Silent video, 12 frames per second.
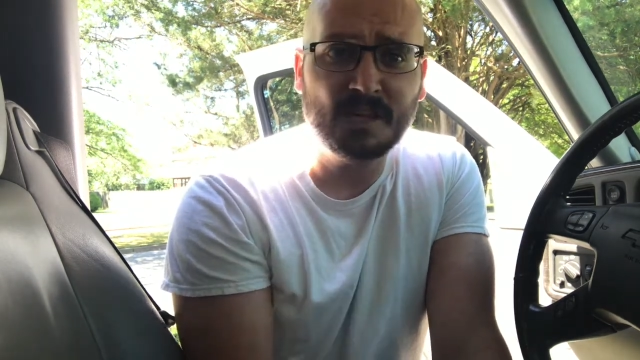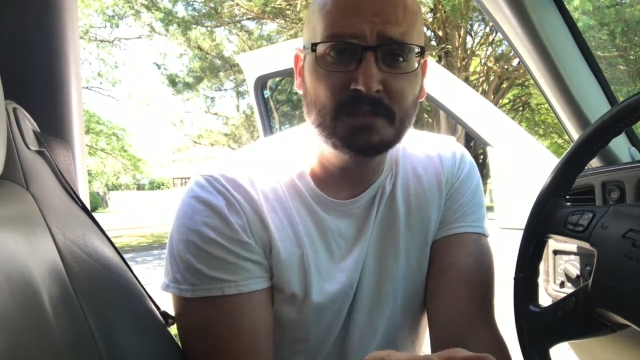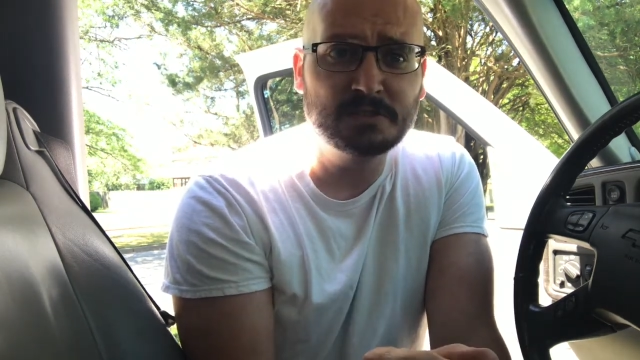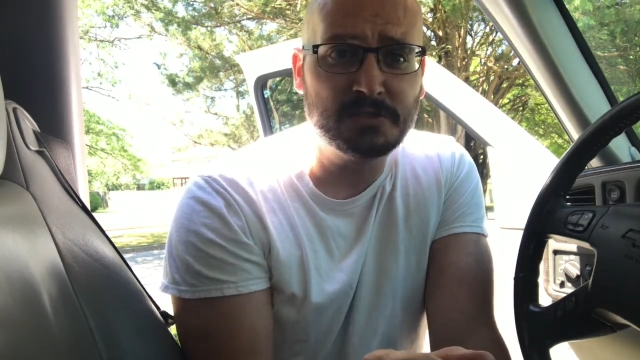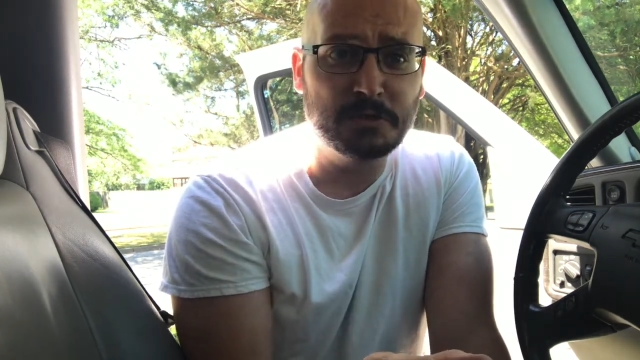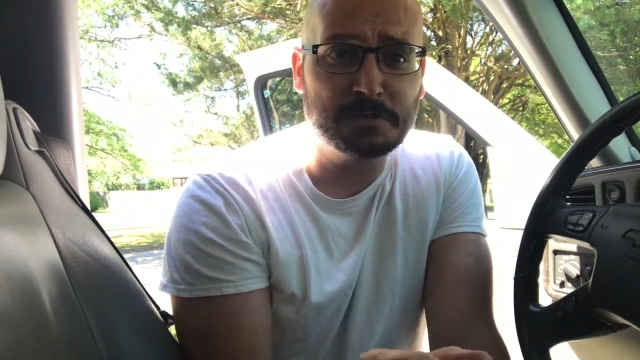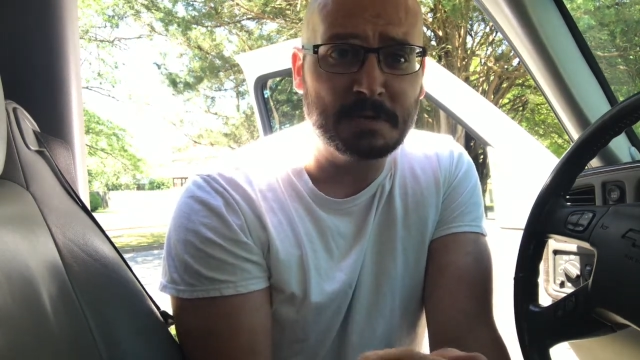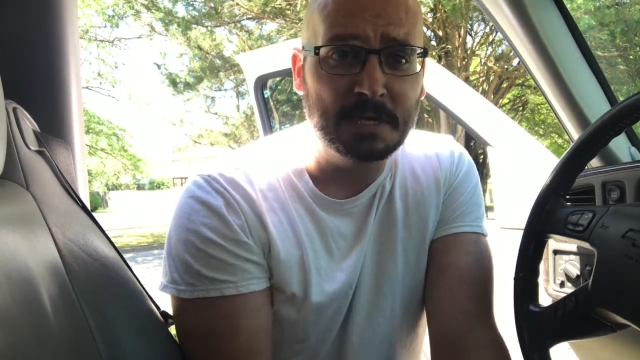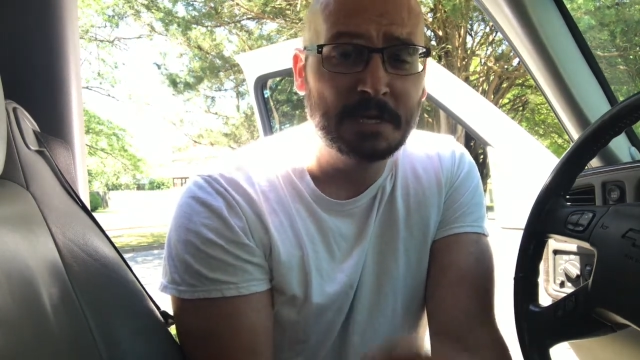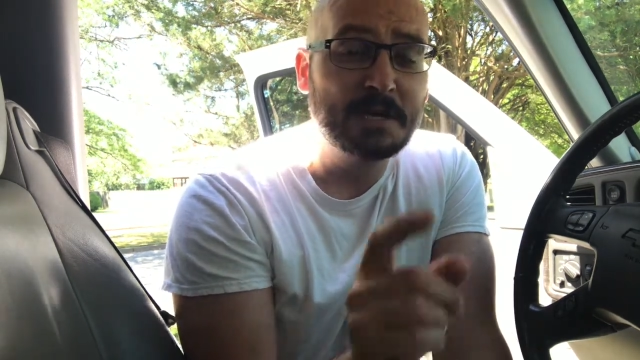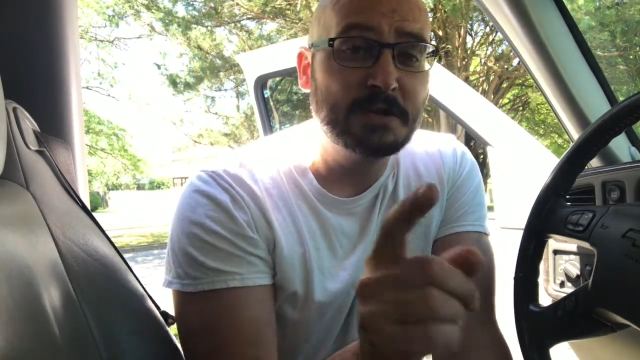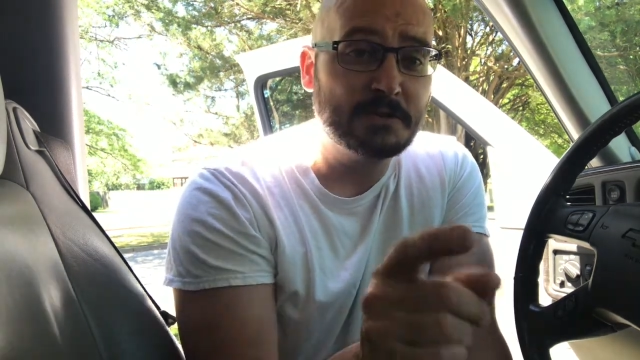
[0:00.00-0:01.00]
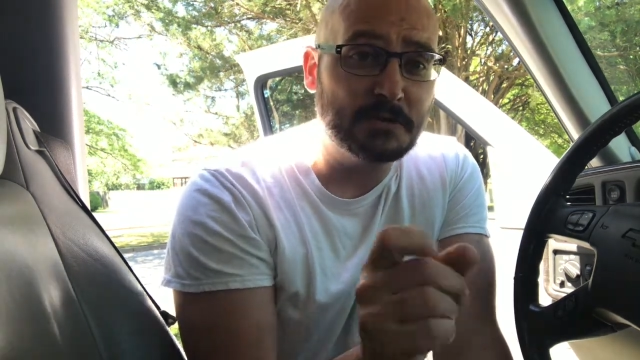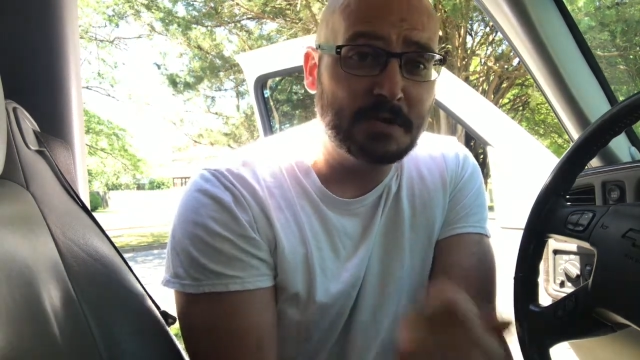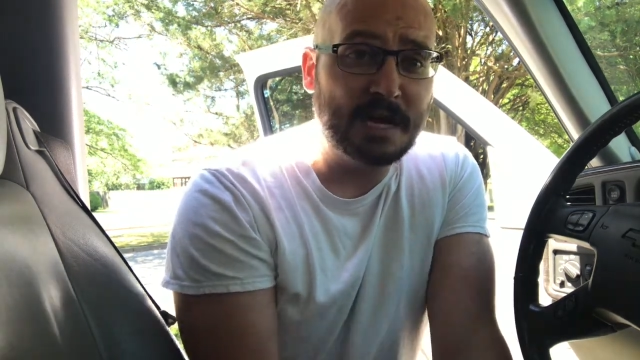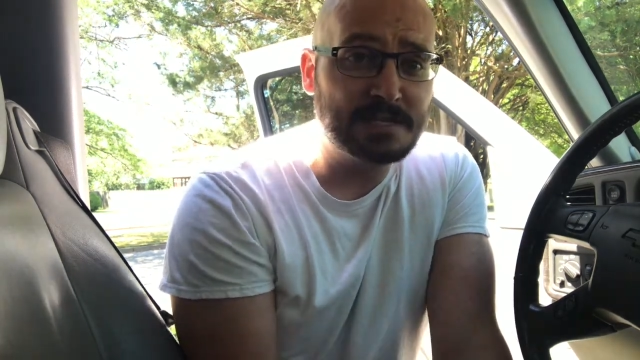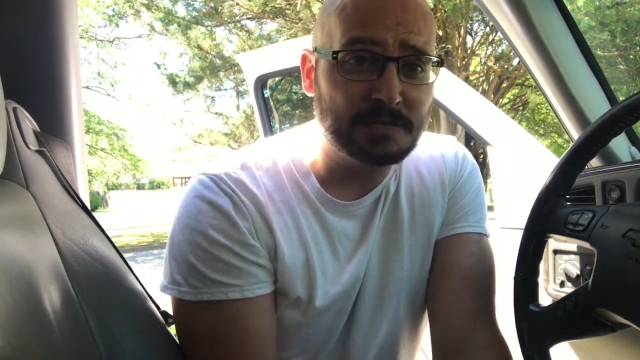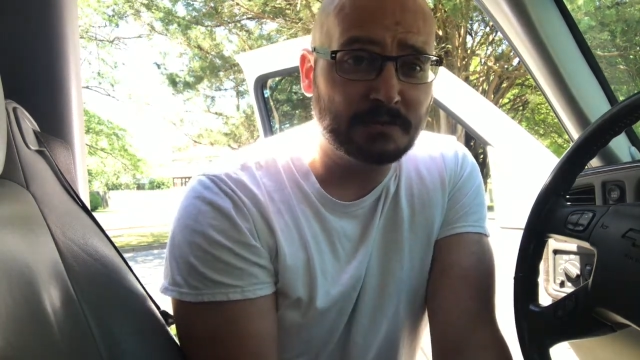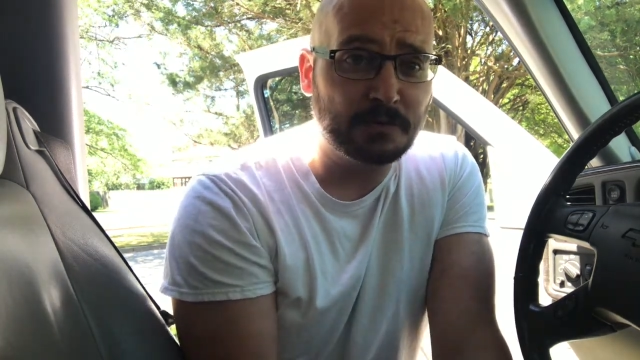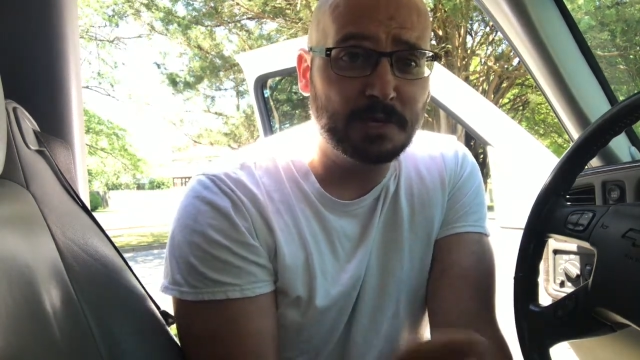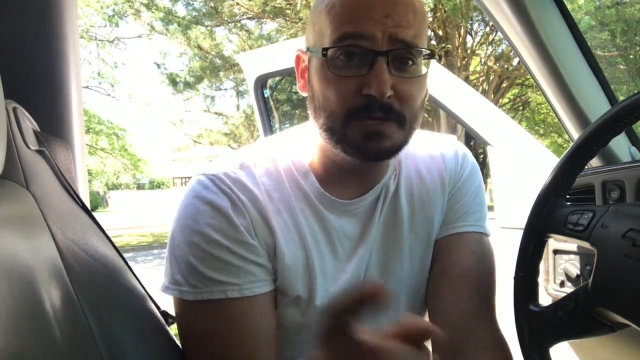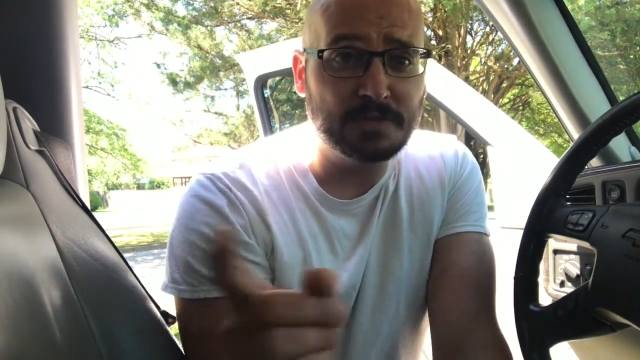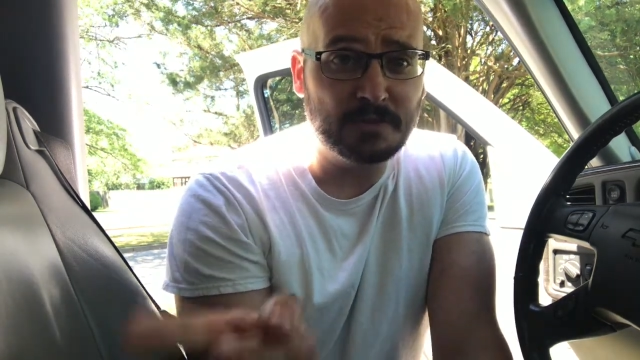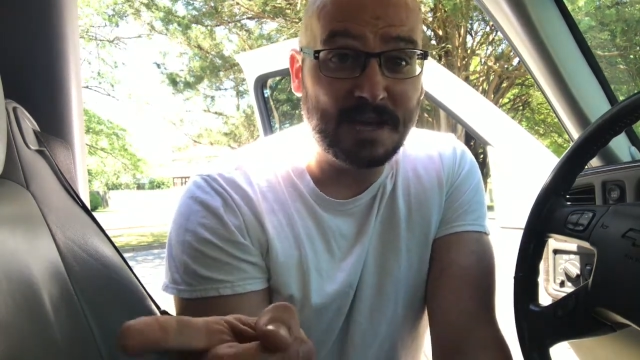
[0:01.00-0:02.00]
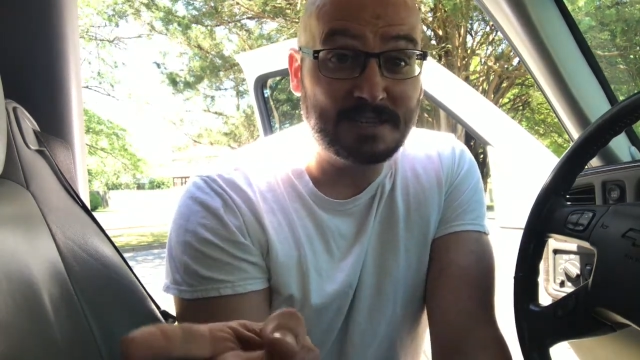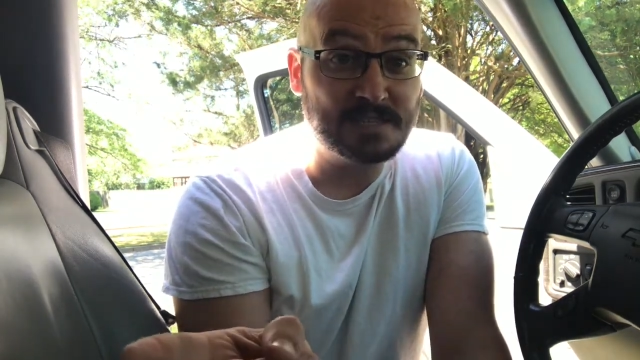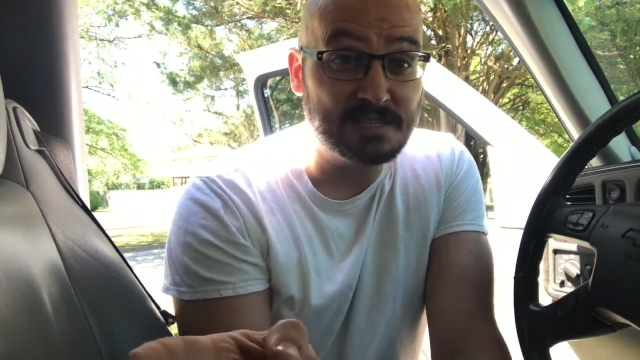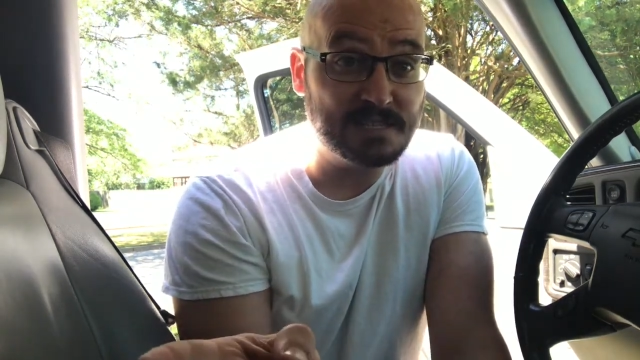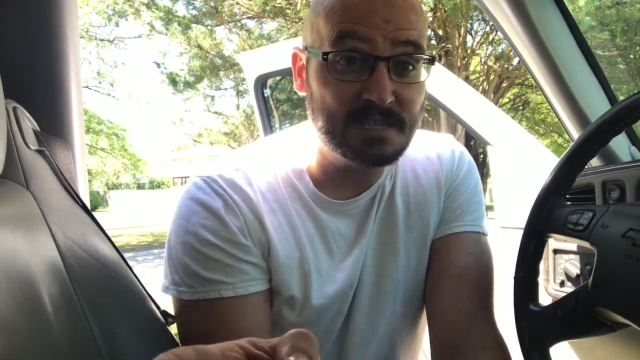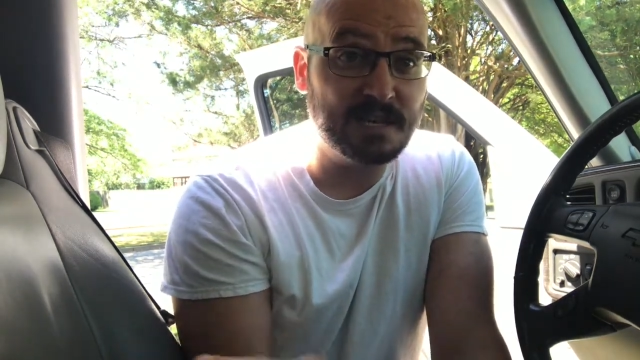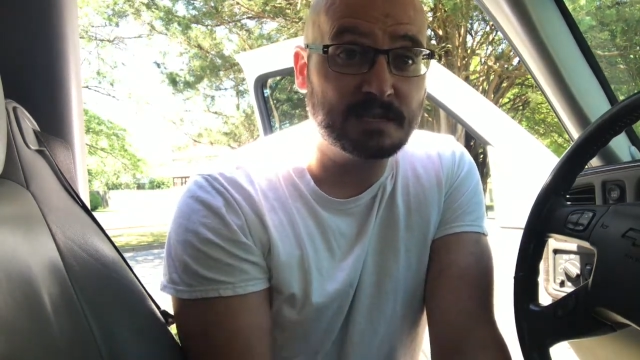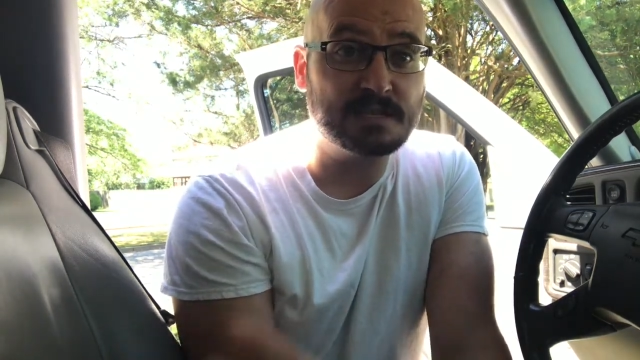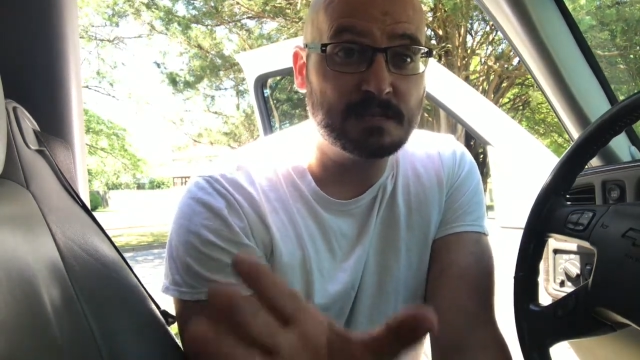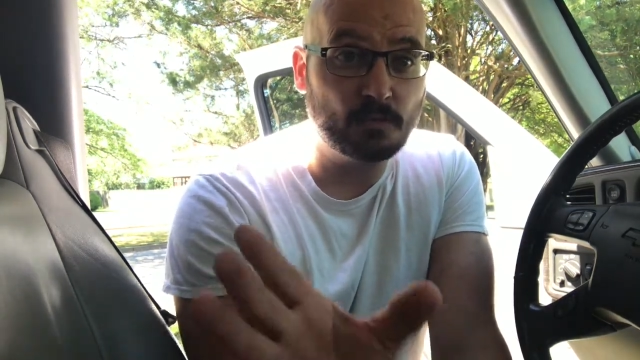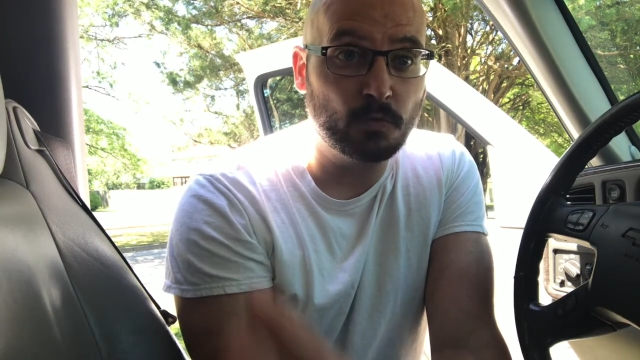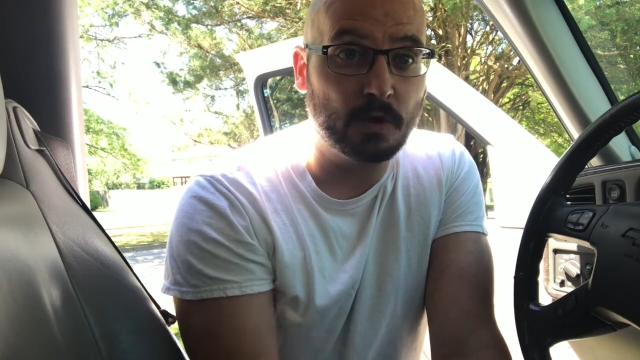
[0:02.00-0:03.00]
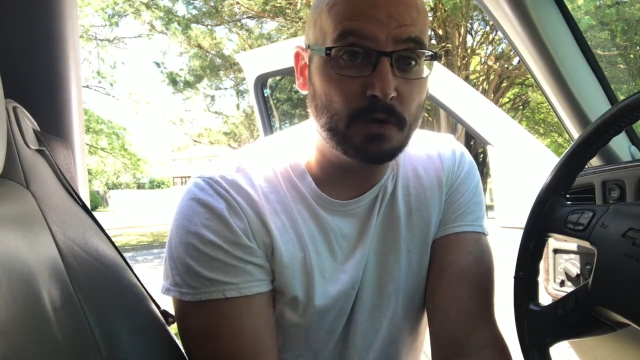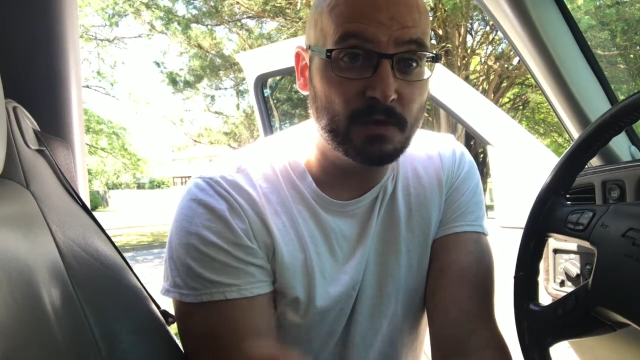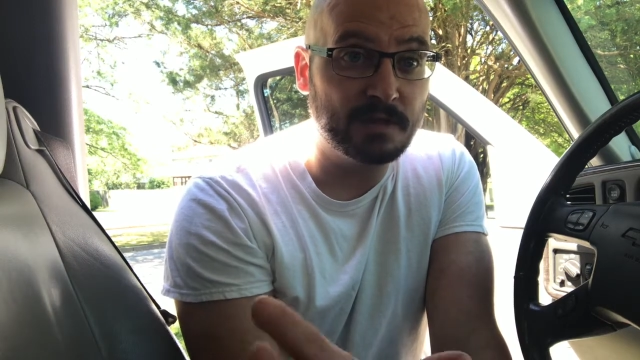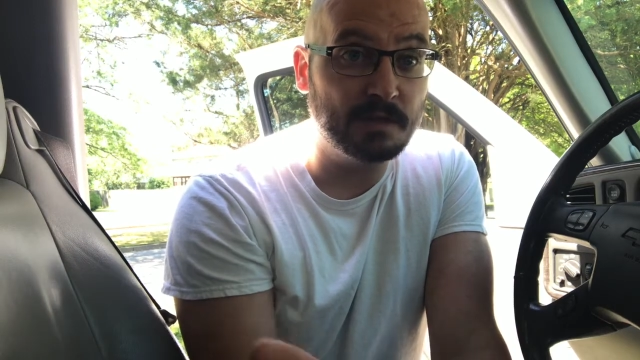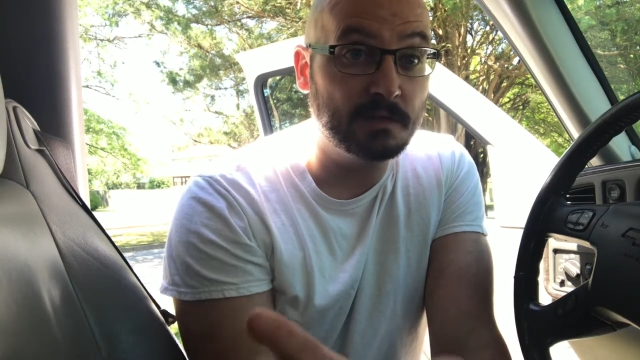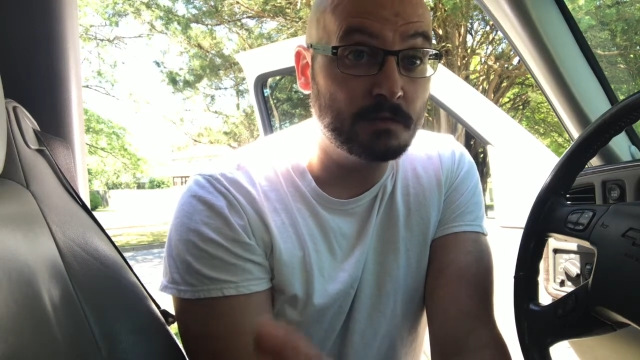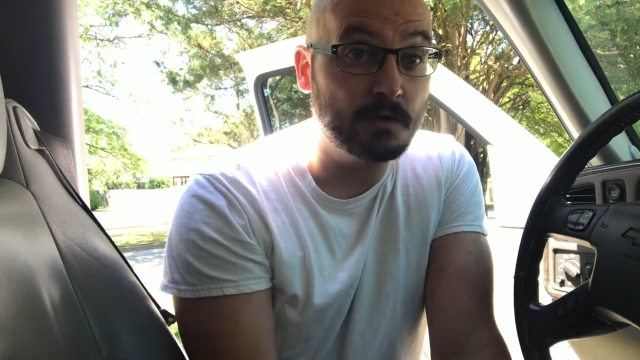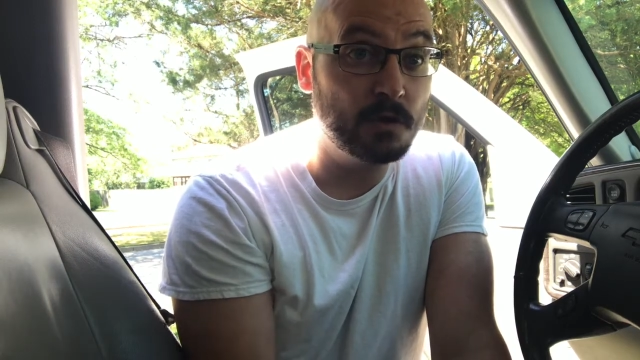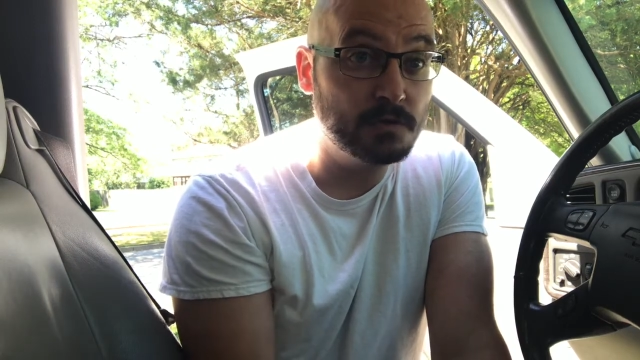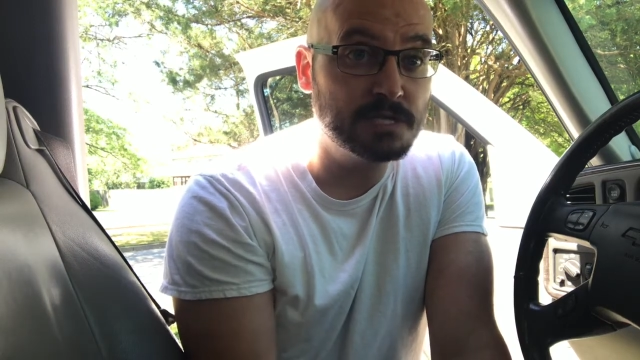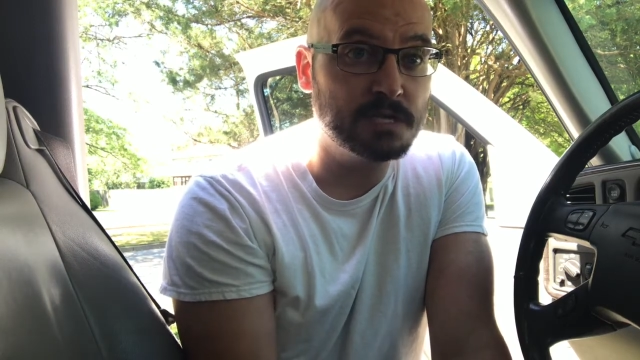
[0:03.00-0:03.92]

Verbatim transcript: excuse me, 2003 to 2006 work within those